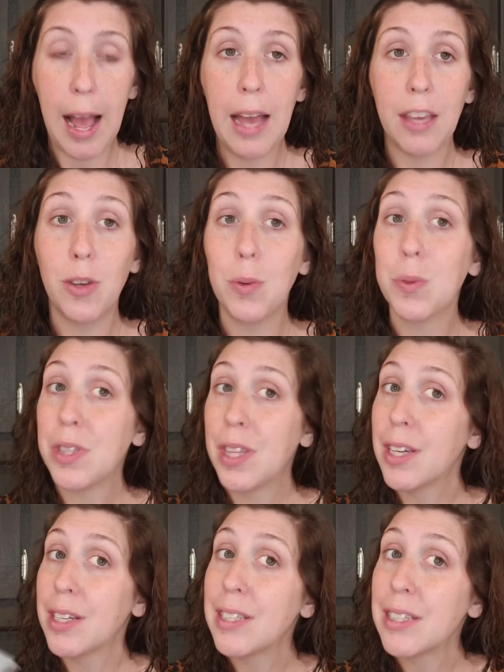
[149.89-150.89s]
I use
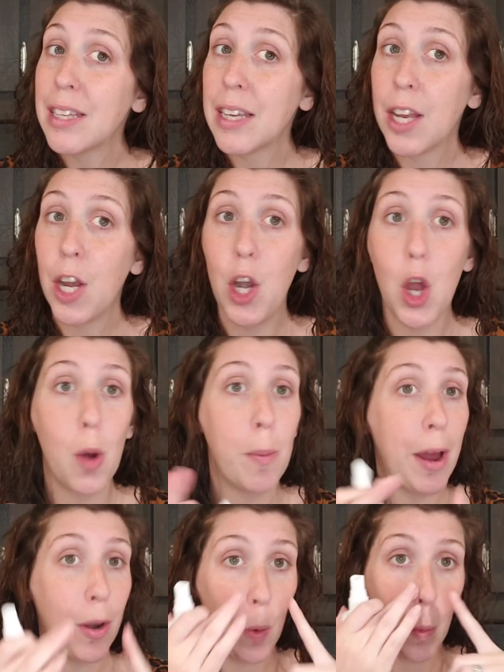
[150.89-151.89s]
this no
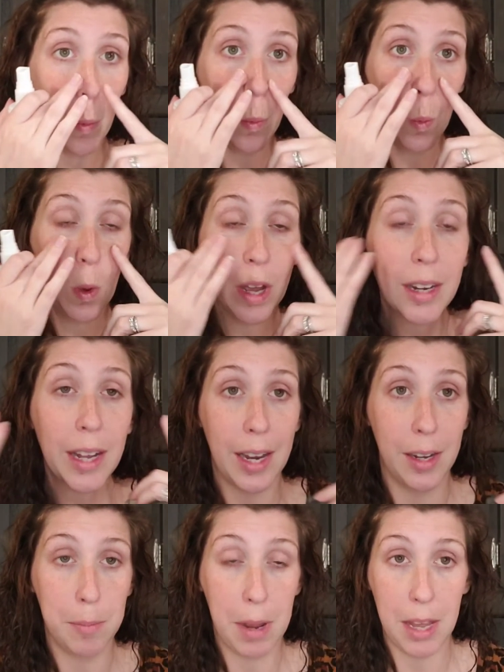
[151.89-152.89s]
matter what
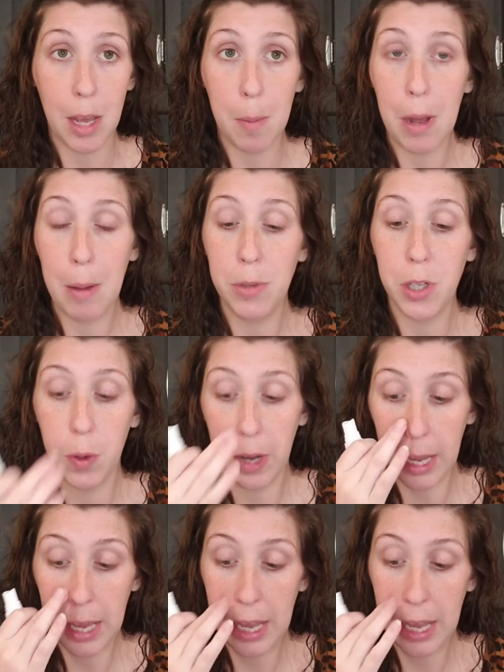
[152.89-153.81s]
kind of makeup I'm doing.